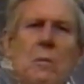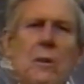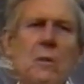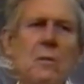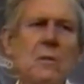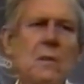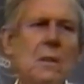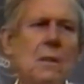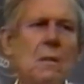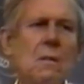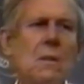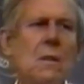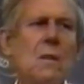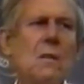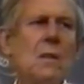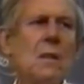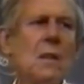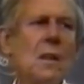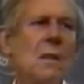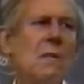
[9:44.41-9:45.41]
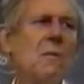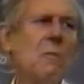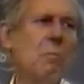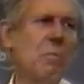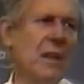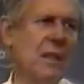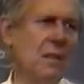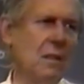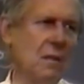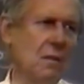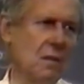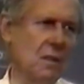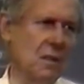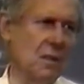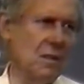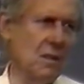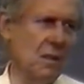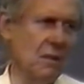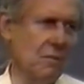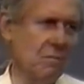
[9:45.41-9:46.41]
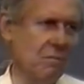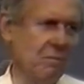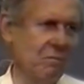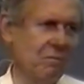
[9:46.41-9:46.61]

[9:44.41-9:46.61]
post-Neolithic, even Paleolithic,